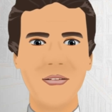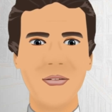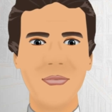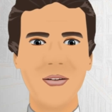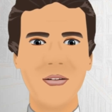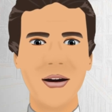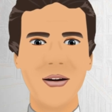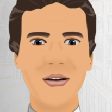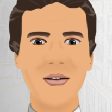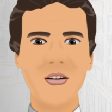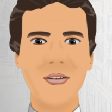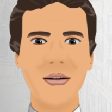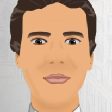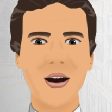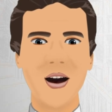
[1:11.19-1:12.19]
The band
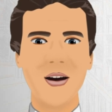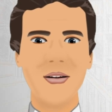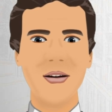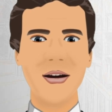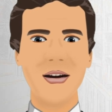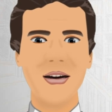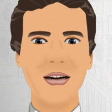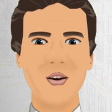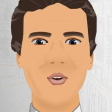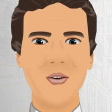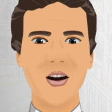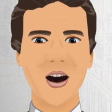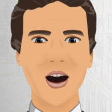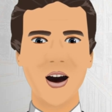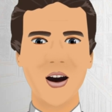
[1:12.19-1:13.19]
did not release a
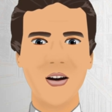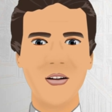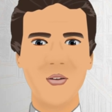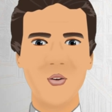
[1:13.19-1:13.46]
follow-up